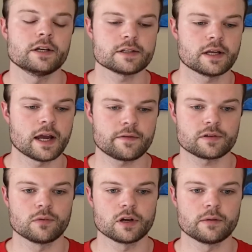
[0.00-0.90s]
doesn't have to
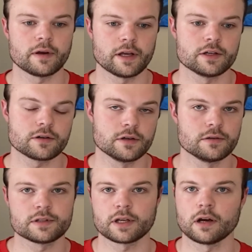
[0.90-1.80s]
worry about
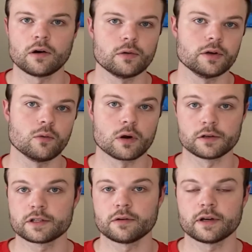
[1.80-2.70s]
introducing a whole new world
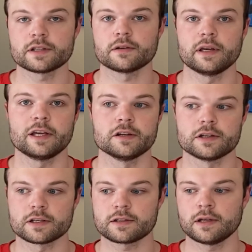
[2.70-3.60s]
to us, so he can
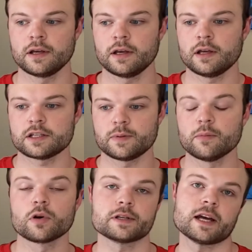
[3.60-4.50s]
just spend
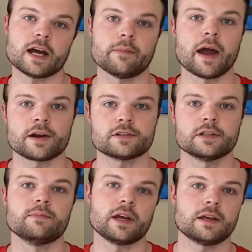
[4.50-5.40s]
more time actually
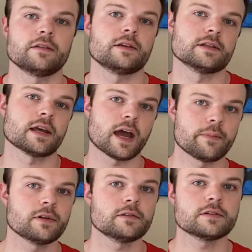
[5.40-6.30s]
making things
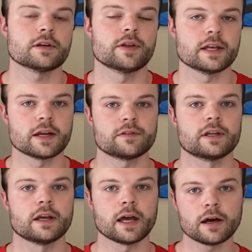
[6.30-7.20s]
happen, so that definitely
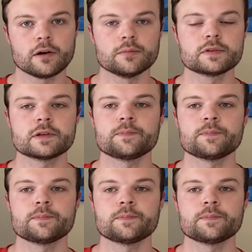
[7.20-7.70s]
helps.